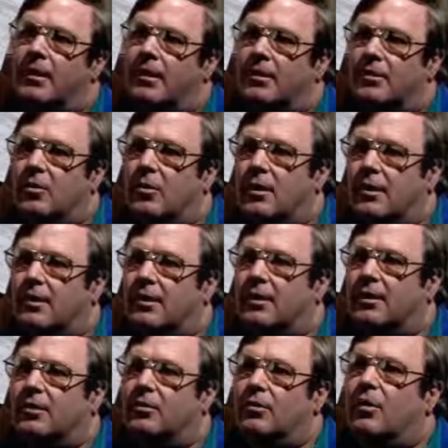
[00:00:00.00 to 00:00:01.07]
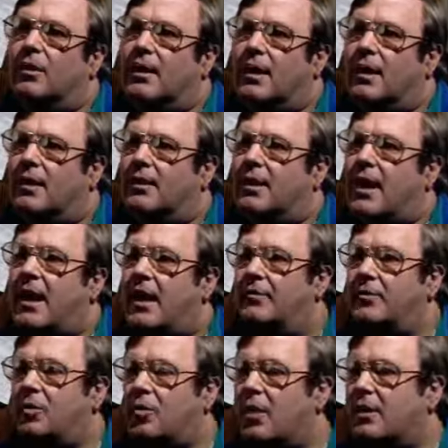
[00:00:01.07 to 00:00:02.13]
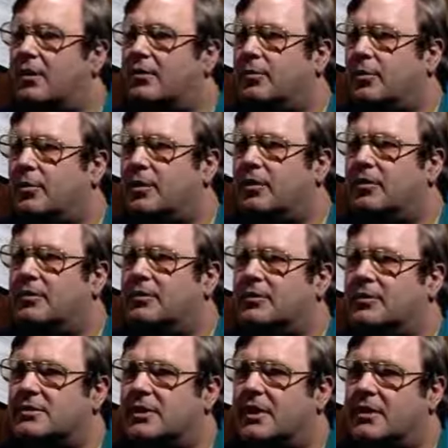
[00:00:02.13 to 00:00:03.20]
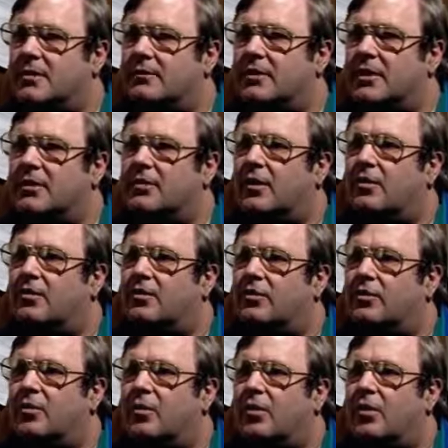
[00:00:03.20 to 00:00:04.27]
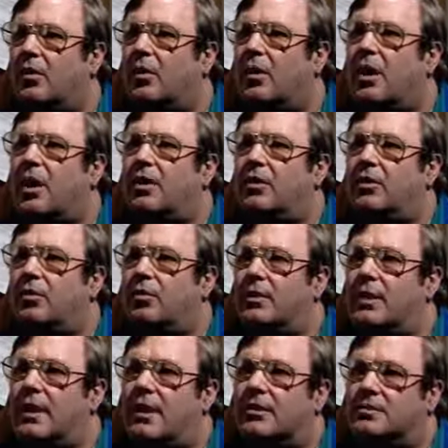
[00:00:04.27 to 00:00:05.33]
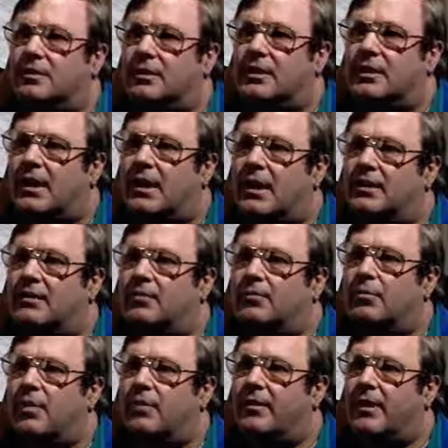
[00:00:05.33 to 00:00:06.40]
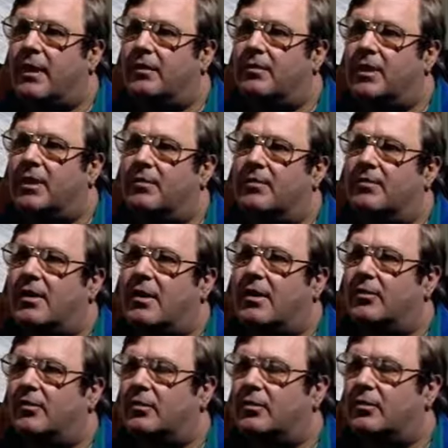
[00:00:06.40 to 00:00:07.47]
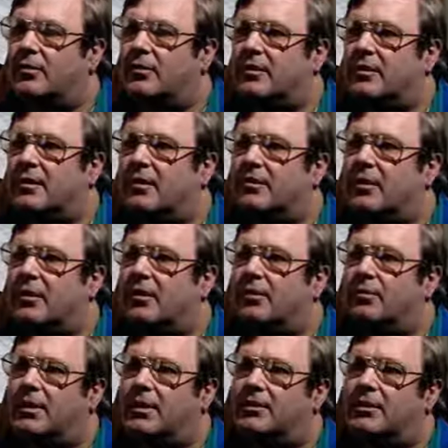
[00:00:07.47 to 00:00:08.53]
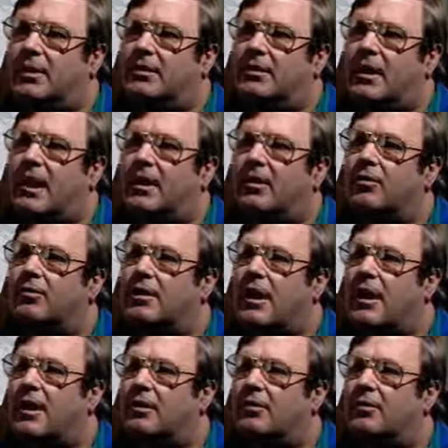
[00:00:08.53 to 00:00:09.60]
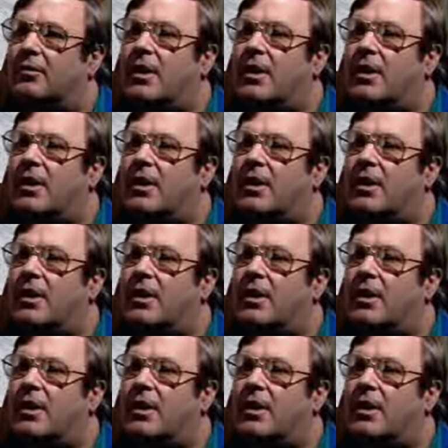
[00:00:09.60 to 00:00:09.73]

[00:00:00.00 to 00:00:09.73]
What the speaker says: Knowingly, you look at how, if you wanted to produce a selective T-cell destroyer, you would naturally take bovine leukemia virus, which was a T-cell and B-cell attacker of cattle,